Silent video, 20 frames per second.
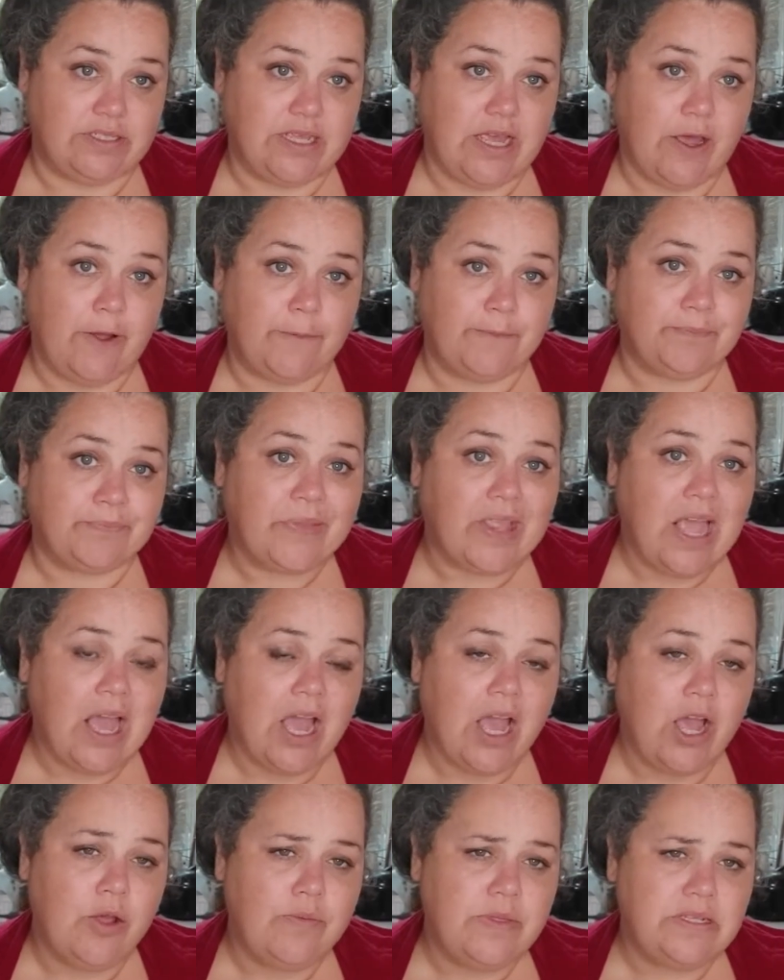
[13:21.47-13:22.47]
So
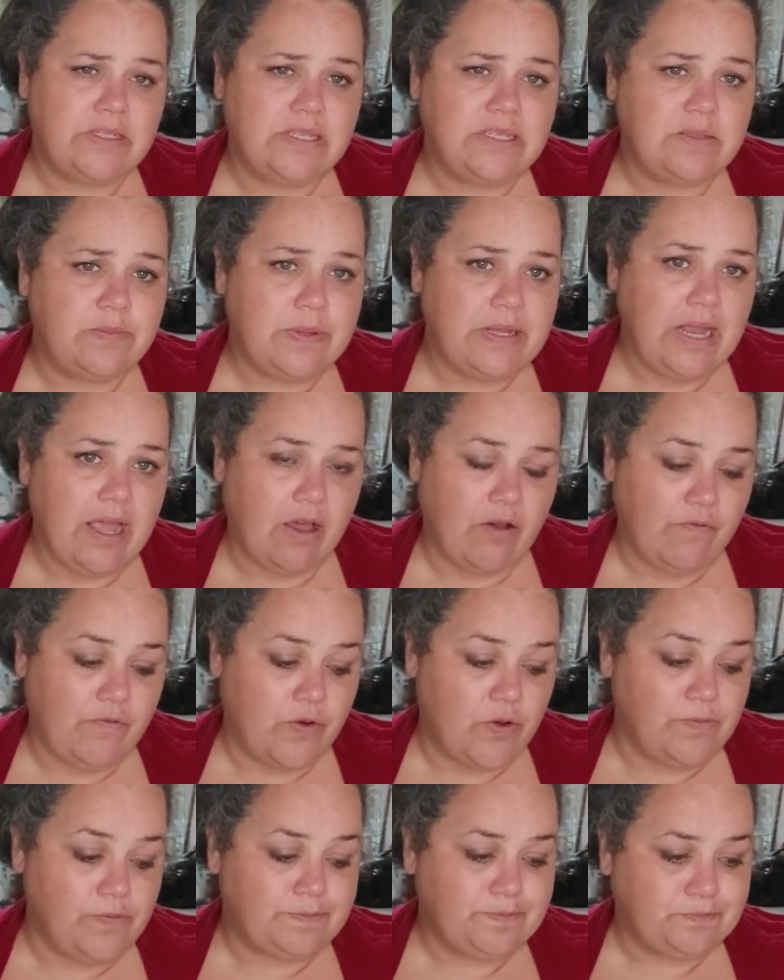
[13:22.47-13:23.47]
I hope this has been
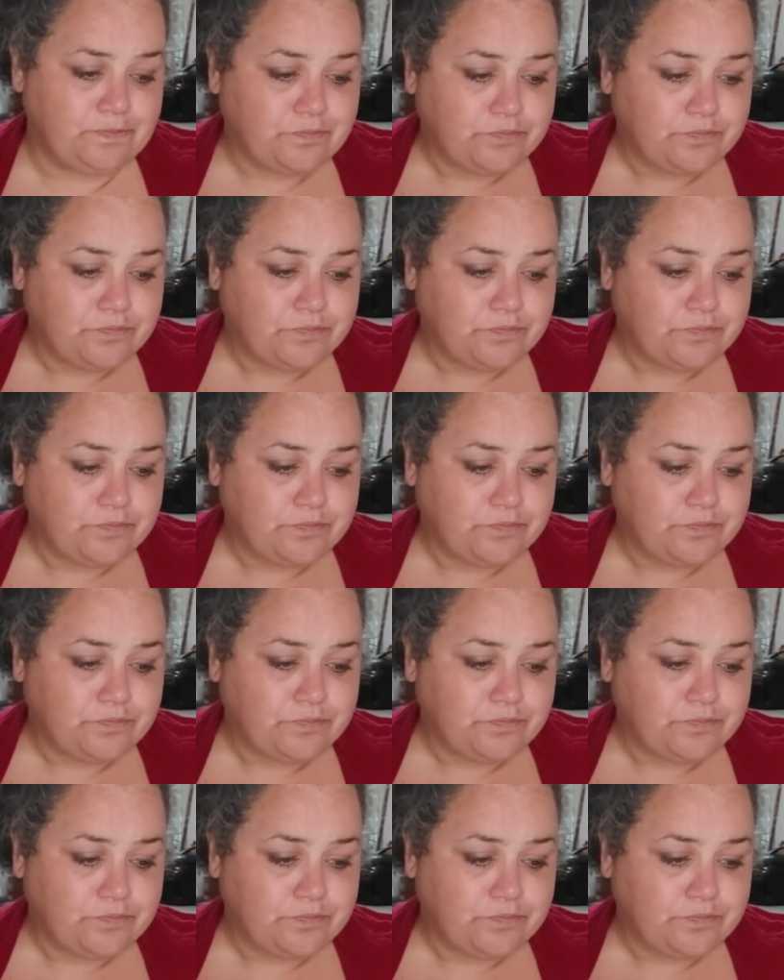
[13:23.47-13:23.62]
helpful.